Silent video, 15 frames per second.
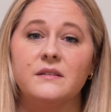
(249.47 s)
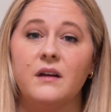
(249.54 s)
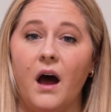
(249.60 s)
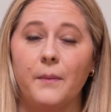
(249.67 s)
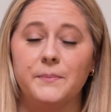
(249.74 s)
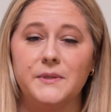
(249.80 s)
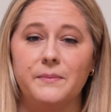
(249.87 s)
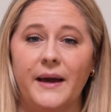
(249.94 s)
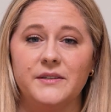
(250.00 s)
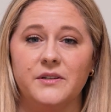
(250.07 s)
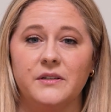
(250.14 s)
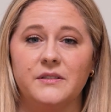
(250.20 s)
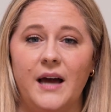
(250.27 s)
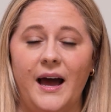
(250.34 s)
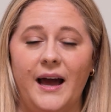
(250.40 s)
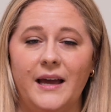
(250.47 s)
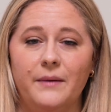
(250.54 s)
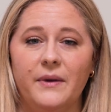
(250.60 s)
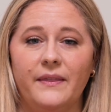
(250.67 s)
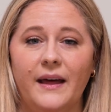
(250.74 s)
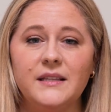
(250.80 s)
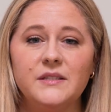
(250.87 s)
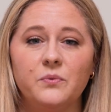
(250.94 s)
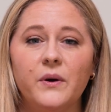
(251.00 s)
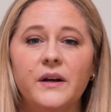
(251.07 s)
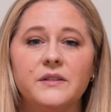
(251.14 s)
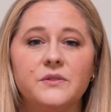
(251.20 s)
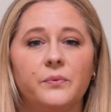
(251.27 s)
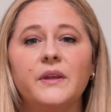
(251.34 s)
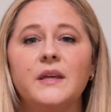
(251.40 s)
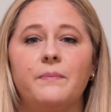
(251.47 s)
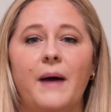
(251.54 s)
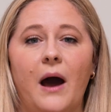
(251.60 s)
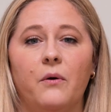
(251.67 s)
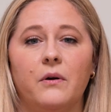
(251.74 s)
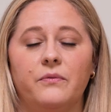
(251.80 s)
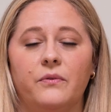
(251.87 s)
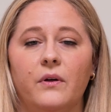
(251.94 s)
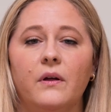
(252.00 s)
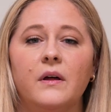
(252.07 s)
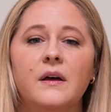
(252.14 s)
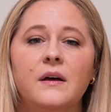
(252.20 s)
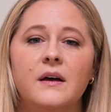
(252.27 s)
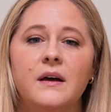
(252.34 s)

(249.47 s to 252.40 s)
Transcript: to optimize our time. And that's where it's really powerful.